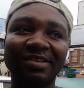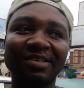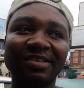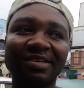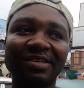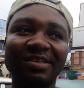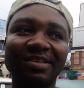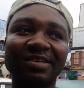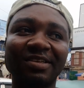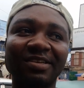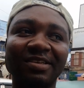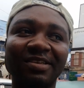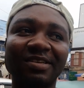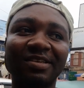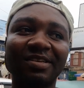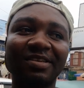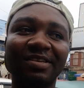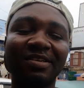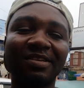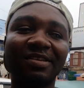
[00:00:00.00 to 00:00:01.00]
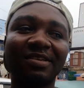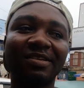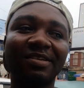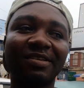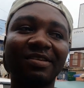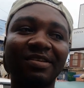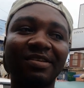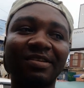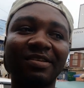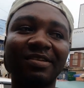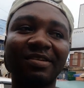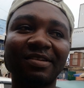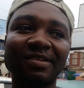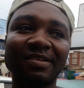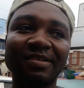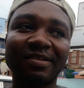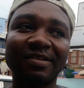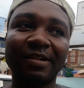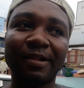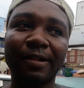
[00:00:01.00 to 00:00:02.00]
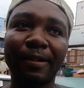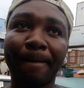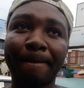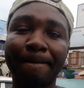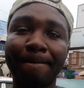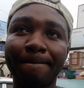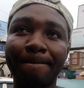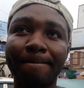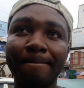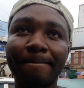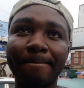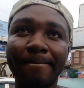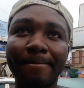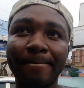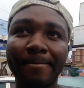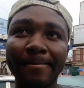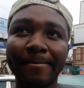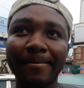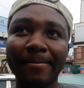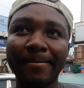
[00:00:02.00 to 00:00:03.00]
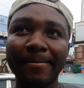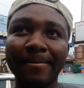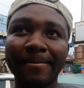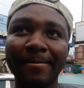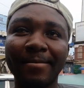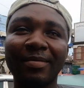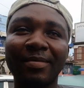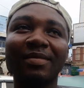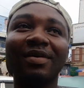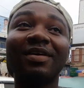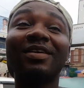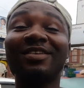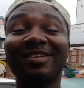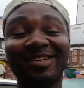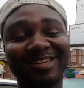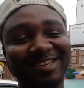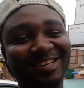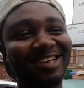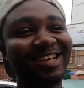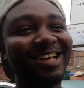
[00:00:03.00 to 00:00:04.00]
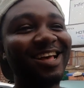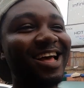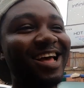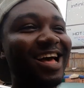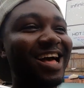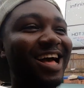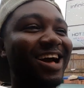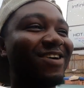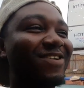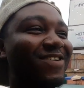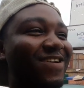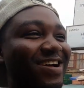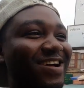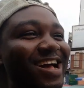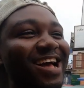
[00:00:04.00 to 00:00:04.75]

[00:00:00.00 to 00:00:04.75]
Okay. Then, I think all the time you work. Like that's the only thing.